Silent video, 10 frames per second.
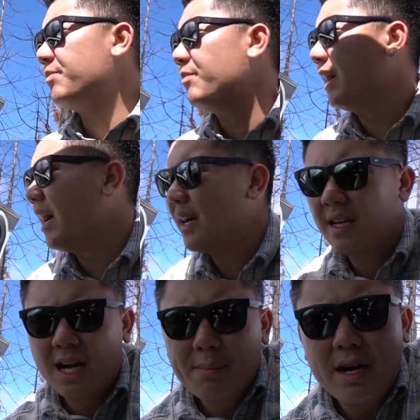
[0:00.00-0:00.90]
But yeah,
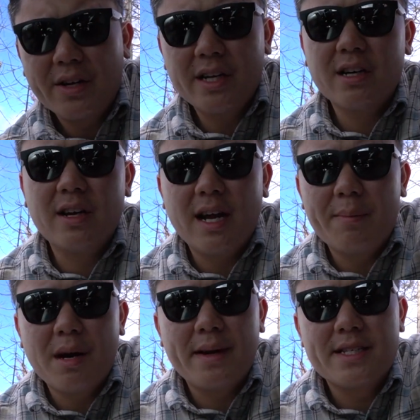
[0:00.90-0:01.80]
I'm out here
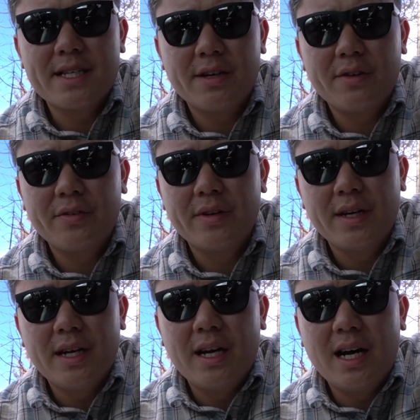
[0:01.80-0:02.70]
by myself.
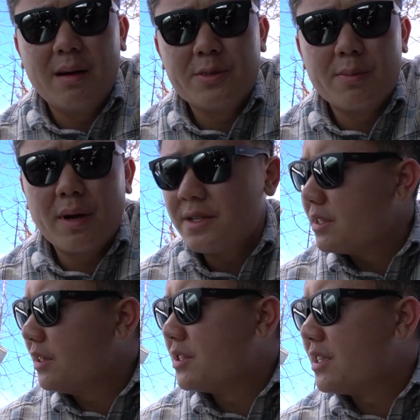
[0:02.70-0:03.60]

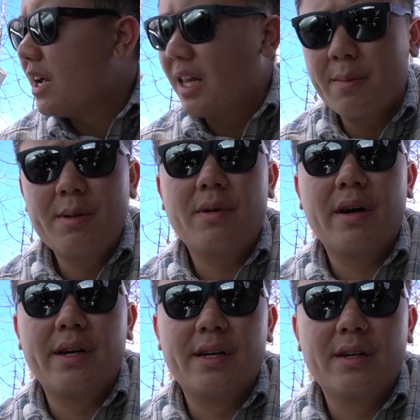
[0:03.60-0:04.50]
Surprisingly, there's not a lot of people
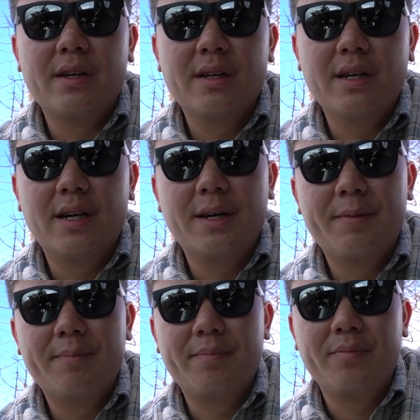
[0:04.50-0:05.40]
out here,
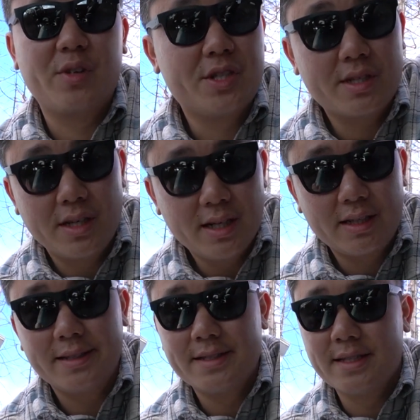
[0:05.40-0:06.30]
which is good
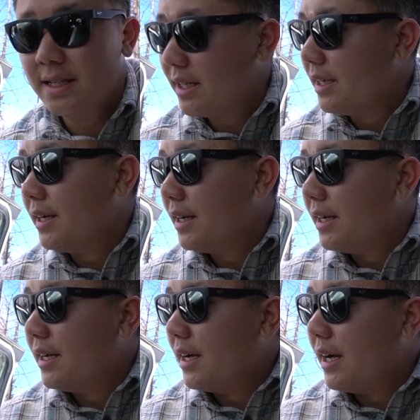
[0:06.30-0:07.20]
because
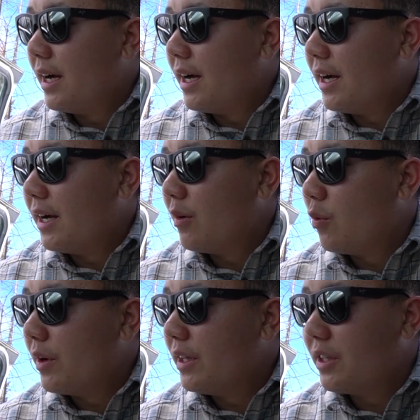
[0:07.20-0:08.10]

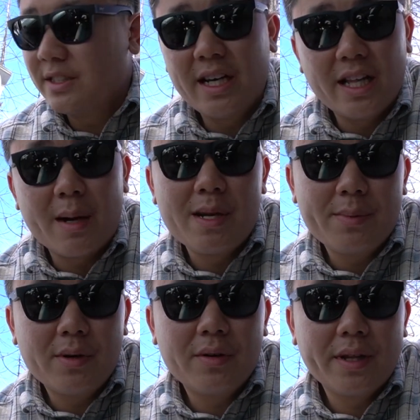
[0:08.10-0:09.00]
when there's not a lot of
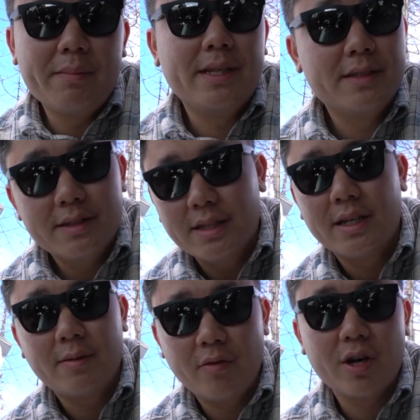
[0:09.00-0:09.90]
people, that means
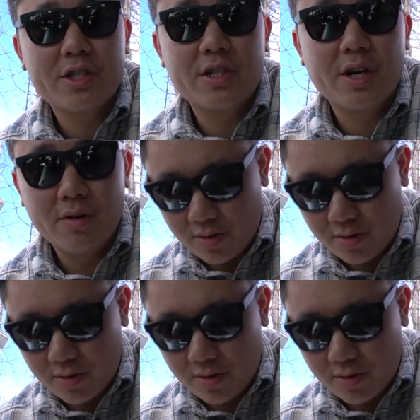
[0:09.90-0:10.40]
fresh snow.